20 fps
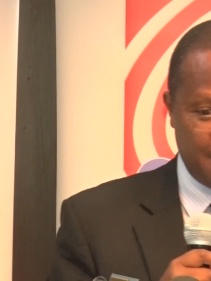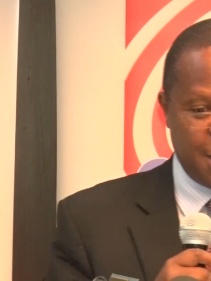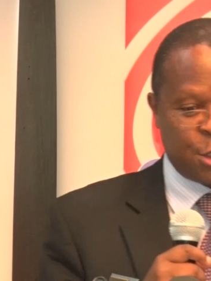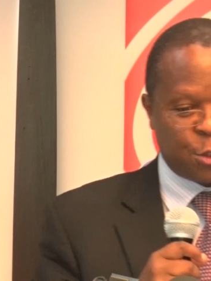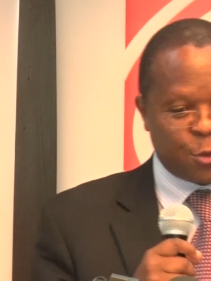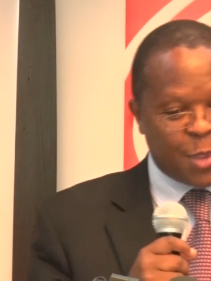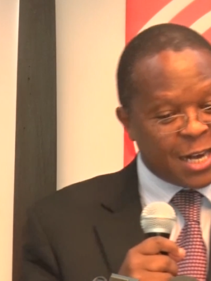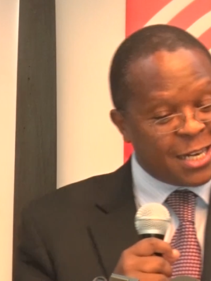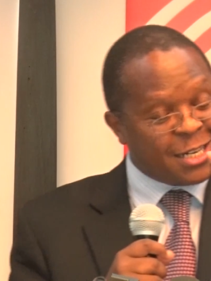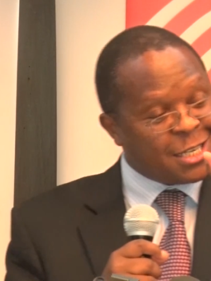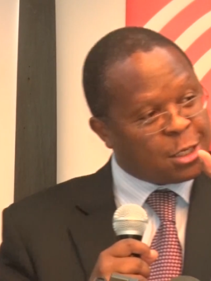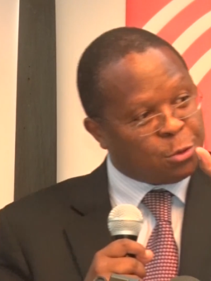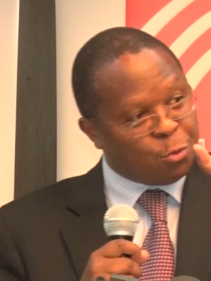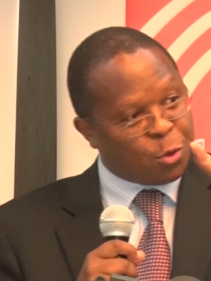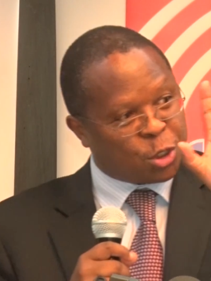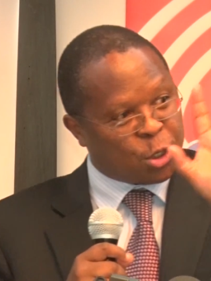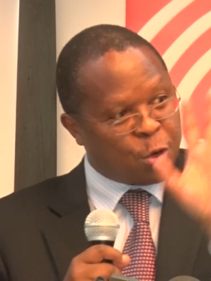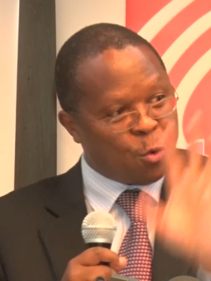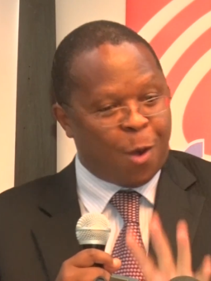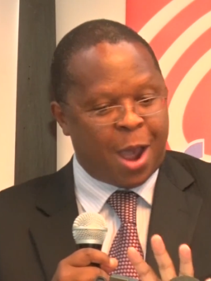So that is
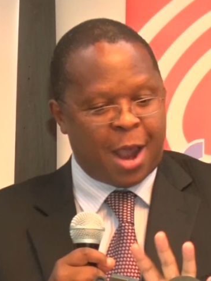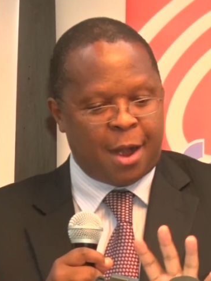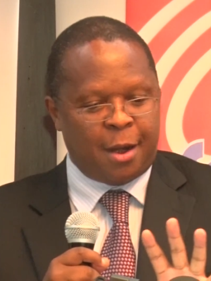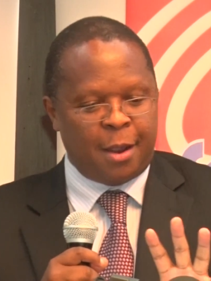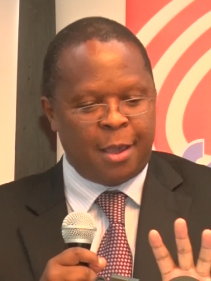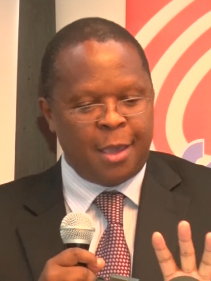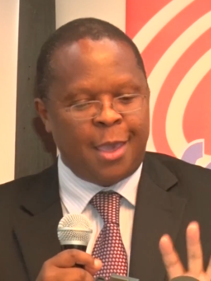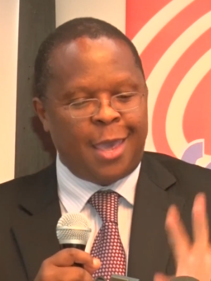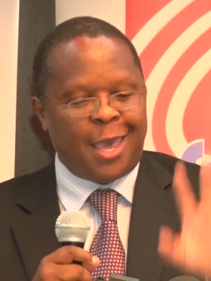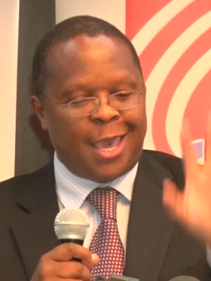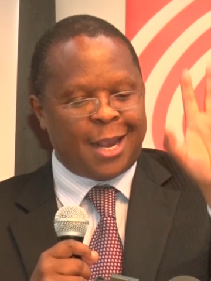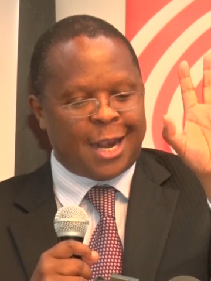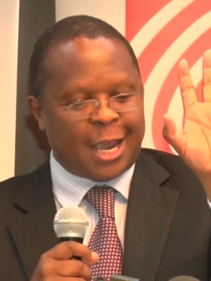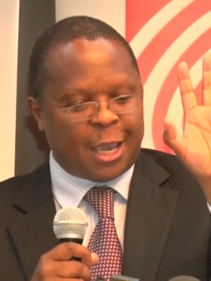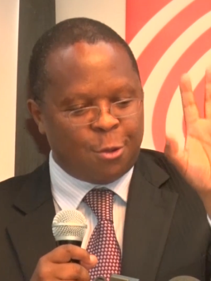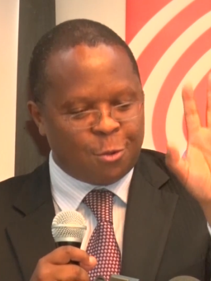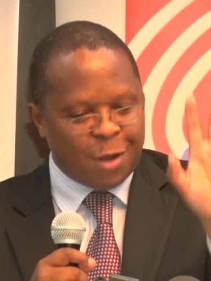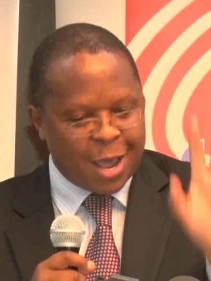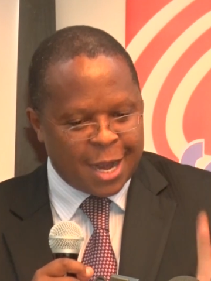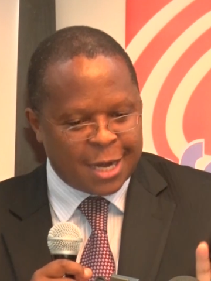situation one,
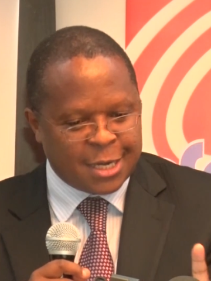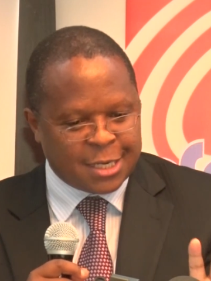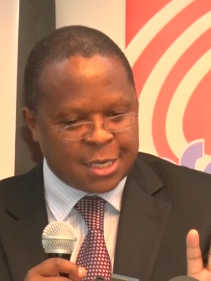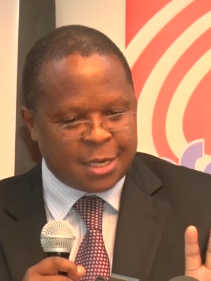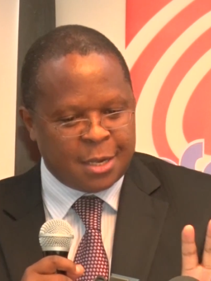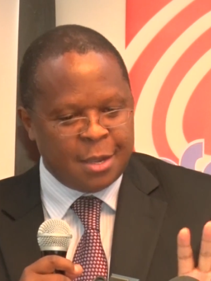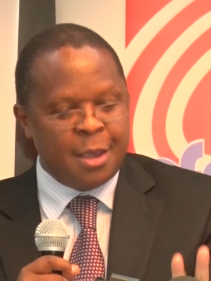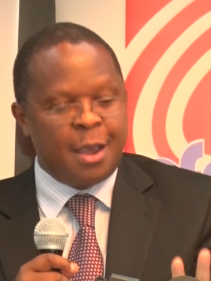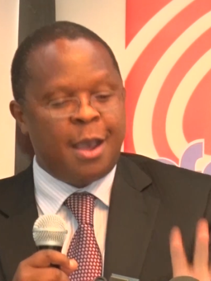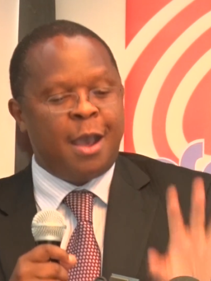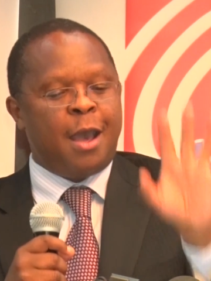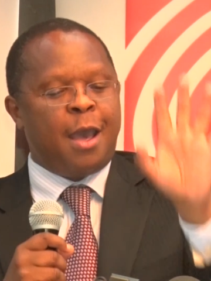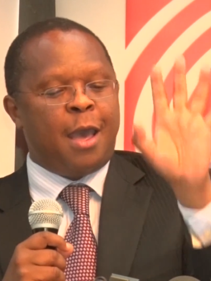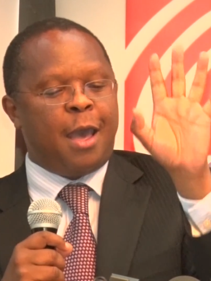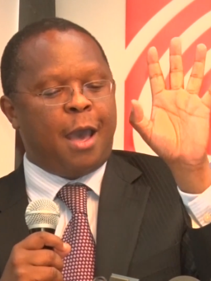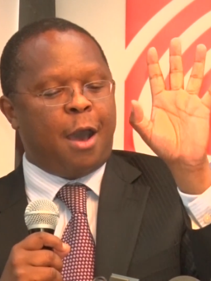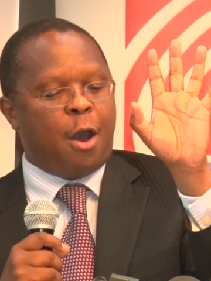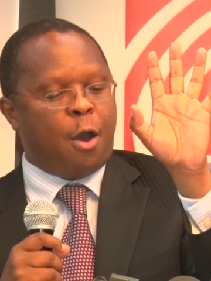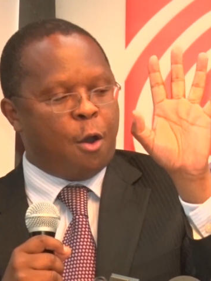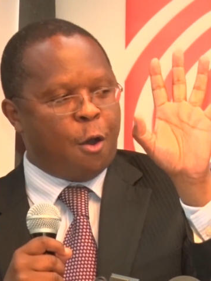irregularity
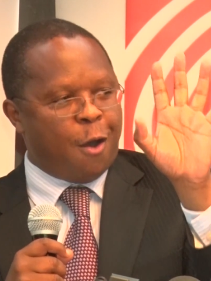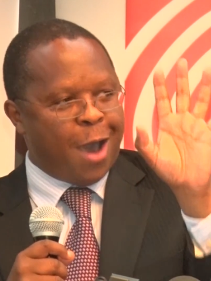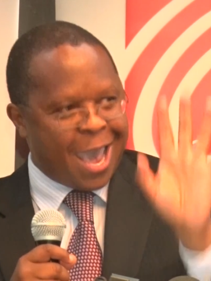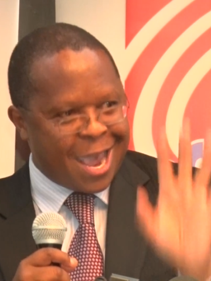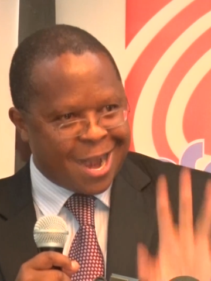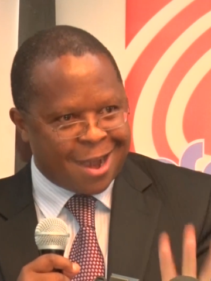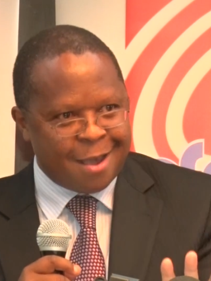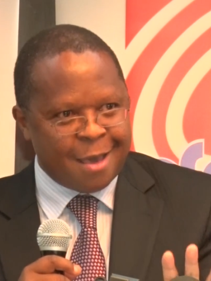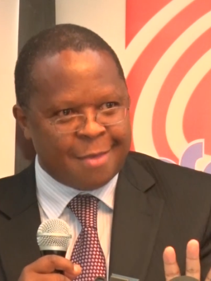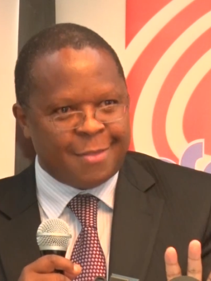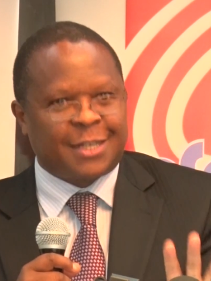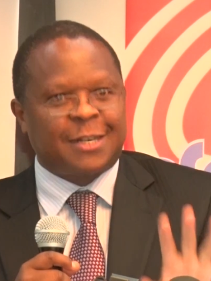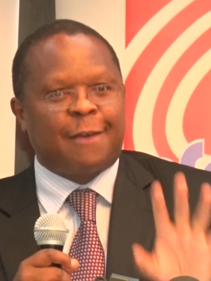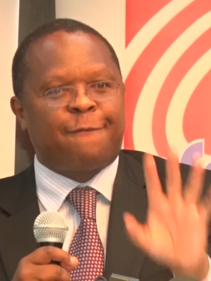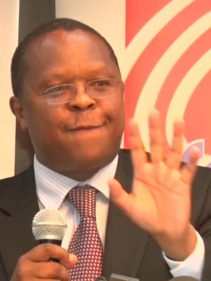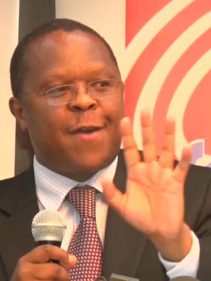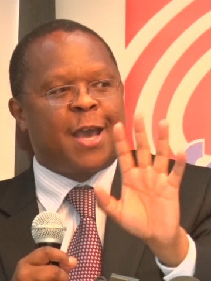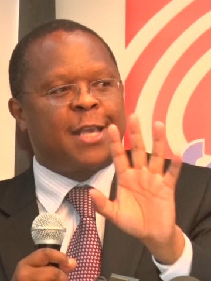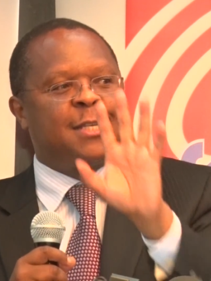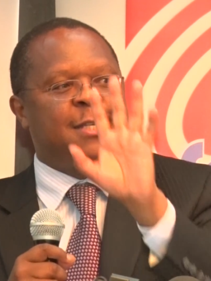or error that
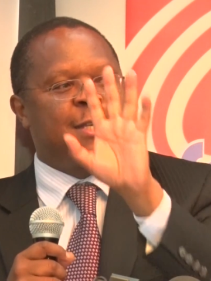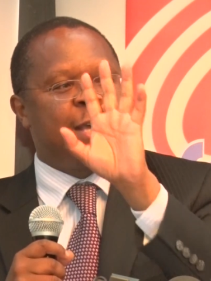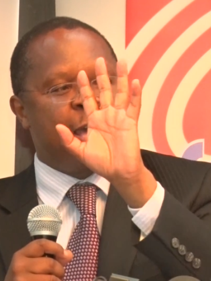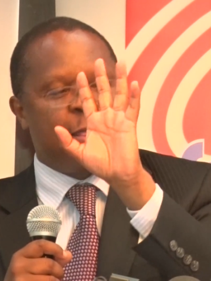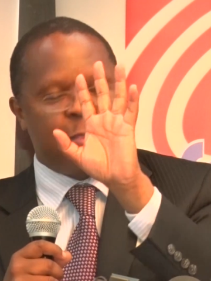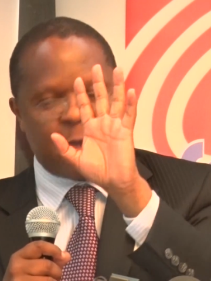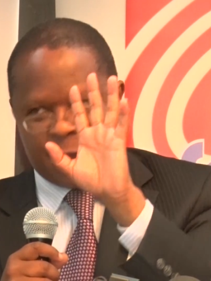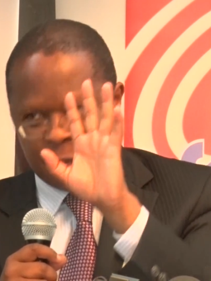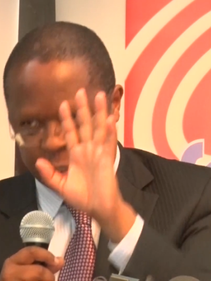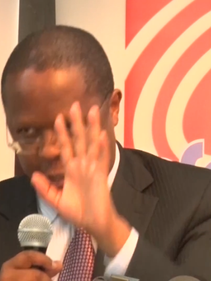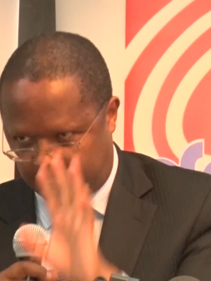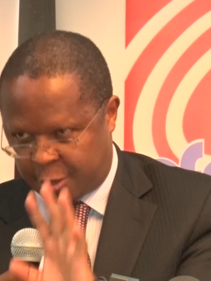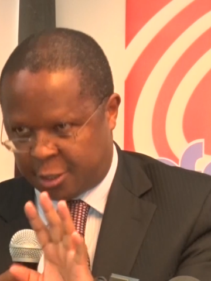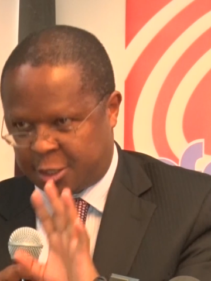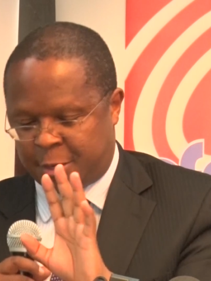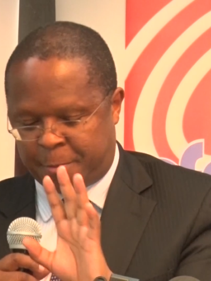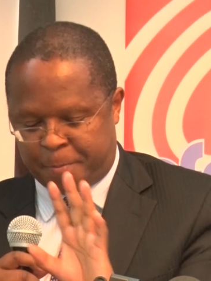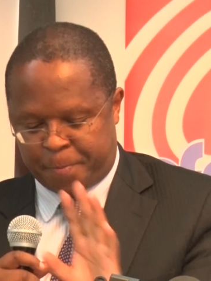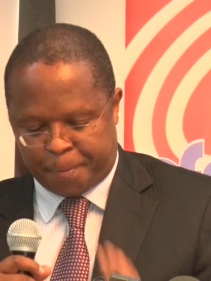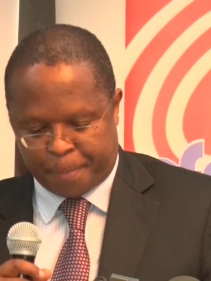affects the
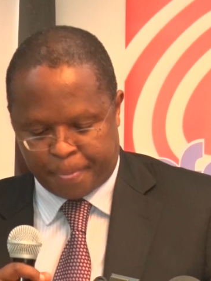result.